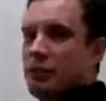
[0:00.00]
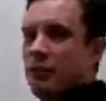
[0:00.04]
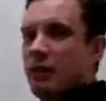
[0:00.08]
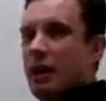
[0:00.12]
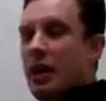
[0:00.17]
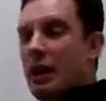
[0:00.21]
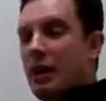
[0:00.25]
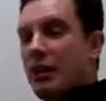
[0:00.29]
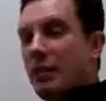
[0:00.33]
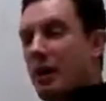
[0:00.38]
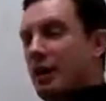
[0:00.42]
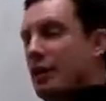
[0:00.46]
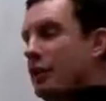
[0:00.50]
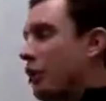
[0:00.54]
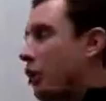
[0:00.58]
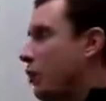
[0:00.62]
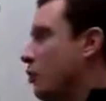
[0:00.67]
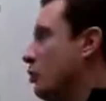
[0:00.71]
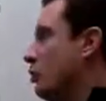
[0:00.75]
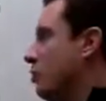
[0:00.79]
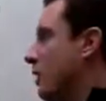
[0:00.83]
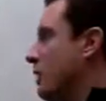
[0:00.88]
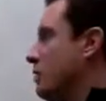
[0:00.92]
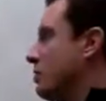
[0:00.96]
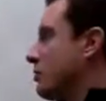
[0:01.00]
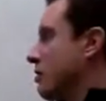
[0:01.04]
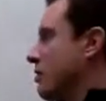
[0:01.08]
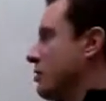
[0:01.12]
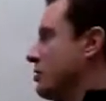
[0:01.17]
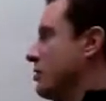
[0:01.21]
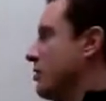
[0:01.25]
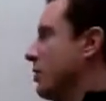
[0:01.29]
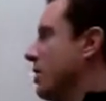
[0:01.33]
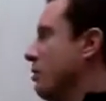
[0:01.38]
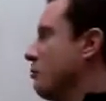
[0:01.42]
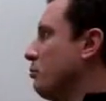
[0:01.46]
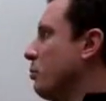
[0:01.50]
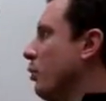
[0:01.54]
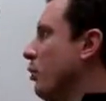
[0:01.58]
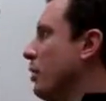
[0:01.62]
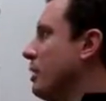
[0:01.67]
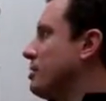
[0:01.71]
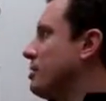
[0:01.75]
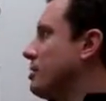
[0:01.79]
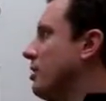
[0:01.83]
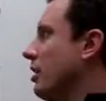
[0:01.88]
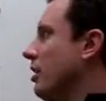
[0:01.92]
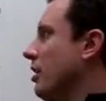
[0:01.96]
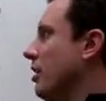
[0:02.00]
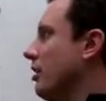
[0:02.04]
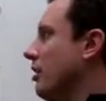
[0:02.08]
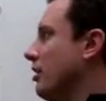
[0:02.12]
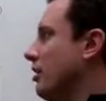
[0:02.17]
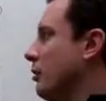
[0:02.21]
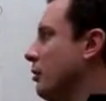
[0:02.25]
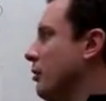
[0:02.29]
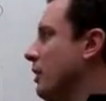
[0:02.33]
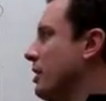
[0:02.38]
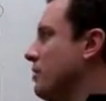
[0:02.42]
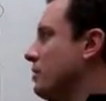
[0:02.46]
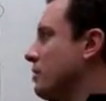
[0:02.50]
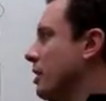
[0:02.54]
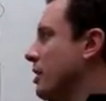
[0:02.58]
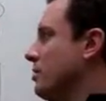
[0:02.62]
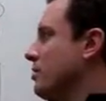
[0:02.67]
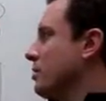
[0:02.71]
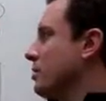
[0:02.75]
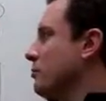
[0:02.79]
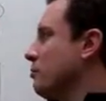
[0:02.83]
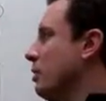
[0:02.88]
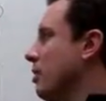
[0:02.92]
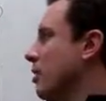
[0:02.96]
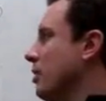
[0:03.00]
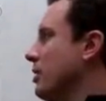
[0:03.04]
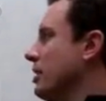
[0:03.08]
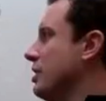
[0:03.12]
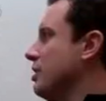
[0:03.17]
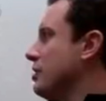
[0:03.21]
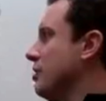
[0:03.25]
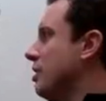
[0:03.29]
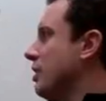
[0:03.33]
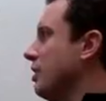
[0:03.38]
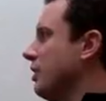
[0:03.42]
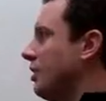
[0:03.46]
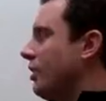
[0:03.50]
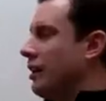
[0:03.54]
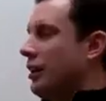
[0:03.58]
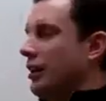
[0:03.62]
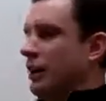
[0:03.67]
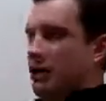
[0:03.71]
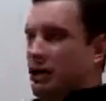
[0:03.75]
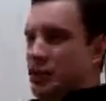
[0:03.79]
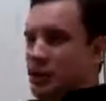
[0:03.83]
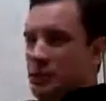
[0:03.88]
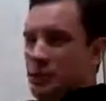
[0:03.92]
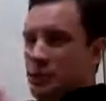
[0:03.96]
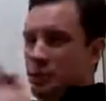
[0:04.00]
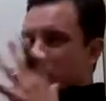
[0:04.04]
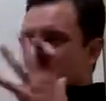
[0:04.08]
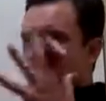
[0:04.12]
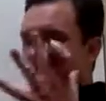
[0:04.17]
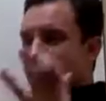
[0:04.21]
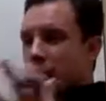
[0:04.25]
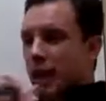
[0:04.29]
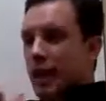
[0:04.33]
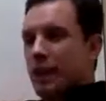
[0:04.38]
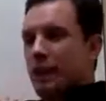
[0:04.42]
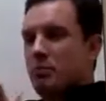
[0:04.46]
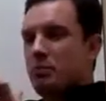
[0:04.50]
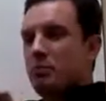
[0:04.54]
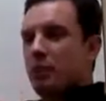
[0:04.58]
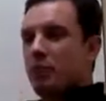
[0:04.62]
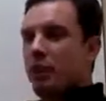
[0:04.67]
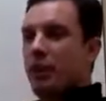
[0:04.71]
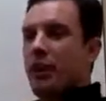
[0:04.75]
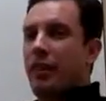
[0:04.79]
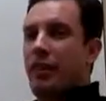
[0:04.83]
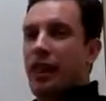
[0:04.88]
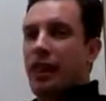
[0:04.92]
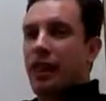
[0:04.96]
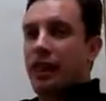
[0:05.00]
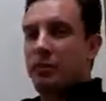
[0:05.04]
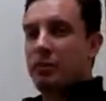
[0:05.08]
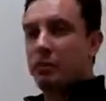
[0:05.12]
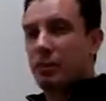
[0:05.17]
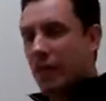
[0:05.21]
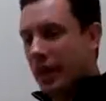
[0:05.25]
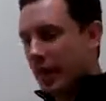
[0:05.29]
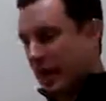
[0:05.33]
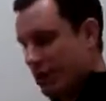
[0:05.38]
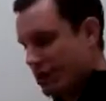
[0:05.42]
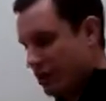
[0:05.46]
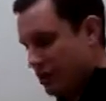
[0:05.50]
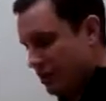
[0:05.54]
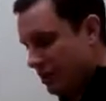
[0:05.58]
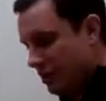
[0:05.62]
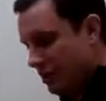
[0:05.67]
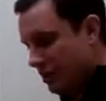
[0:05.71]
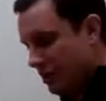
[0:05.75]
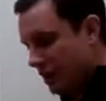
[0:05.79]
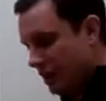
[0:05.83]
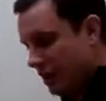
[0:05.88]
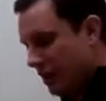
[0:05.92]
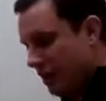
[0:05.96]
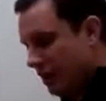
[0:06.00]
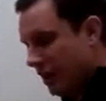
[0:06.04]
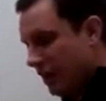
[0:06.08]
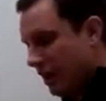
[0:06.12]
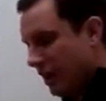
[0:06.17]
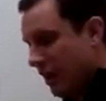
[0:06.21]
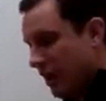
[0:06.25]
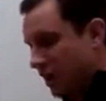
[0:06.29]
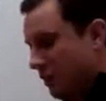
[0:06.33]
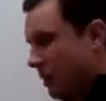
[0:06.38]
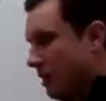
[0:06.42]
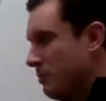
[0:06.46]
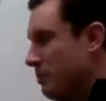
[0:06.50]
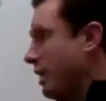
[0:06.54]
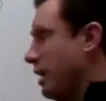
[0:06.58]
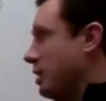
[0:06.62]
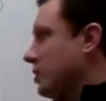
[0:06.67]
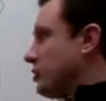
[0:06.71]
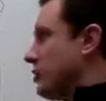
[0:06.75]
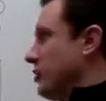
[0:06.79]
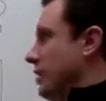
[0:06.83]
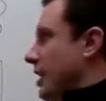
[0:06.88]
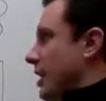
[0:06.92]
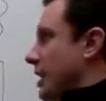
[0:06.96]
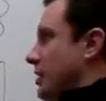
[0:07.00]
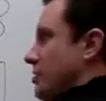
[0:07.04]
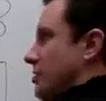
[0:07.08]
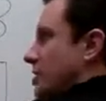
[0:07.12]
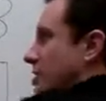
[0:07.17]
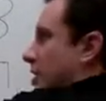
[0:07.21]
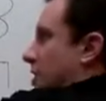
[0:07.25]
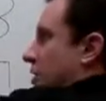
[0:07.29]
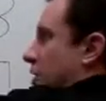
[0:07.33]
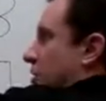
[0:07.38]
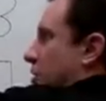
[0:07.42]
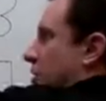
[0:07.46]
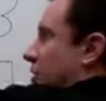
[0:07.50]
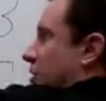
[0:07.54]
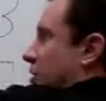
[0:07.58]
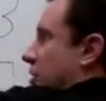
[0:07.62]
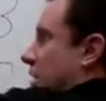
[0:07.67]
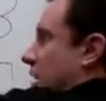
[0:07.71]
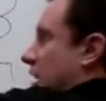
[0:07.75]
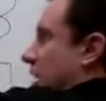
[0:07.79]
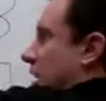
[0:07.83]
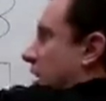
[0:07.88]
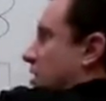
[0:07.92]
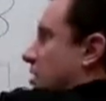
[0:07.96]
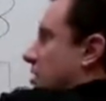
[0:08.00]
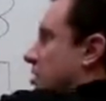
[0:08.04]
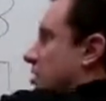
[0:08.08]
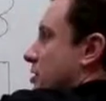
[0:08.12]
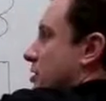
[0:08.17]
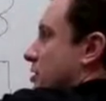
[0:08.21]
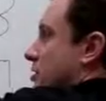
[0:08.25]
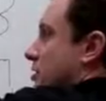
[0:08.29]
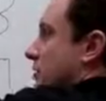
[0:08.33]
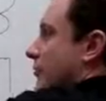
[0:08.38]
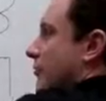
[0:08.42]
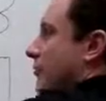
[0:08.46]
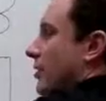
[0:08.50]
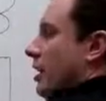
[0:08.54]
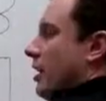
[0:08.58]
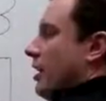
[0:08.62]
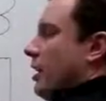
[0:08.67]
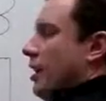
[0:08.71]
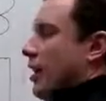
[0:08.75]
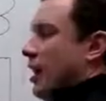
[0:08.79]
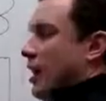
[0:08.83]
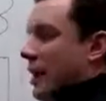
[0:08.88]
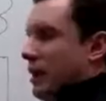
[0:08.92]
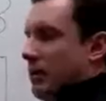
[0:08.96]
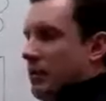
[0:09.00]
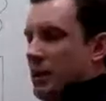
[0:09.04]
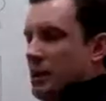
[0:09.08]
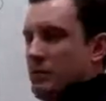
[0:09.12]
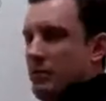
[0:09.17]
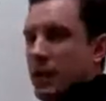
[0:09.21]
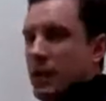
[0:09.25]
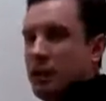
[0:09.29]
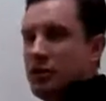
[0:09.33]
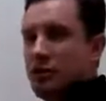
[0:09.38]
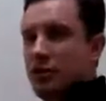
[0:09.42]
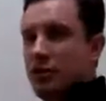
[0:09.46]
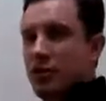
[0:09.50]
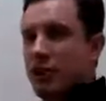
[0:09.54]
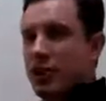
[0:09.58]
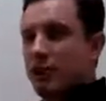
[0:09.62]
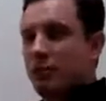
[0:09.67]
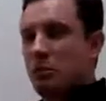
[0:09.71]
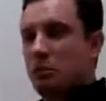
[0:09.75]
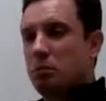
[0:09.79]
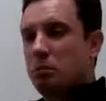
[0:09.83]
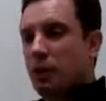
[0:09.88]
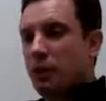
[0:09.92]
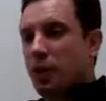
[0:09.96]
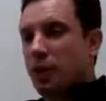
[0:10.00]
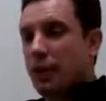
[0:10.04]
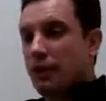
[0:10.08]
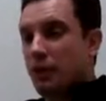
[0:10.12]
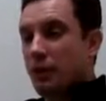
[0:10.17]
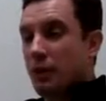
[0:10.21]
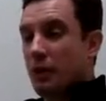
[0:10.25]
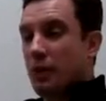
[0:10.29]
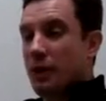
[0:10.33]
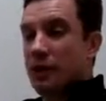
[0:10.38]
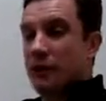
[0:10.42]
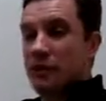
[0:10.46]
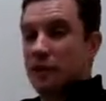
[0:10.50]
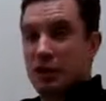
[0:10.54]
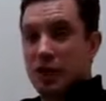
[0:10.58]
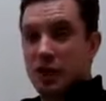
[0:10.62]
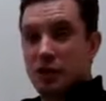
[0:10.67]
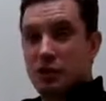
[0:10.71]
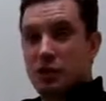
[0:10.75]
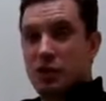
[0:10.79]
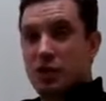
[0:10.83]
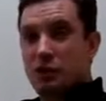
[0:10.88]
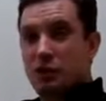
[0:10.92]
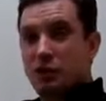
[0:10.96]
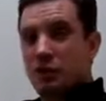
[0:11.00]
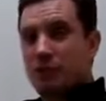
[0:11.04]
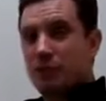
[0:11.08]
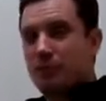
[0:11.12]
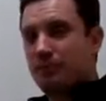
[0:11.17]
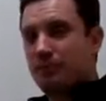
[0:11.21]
How do I know who my trusted endpoints are or my trusted parties are to provide input into that application? How do I make sure that I secure these connections? How do I make sure that I'm applying the right credentials?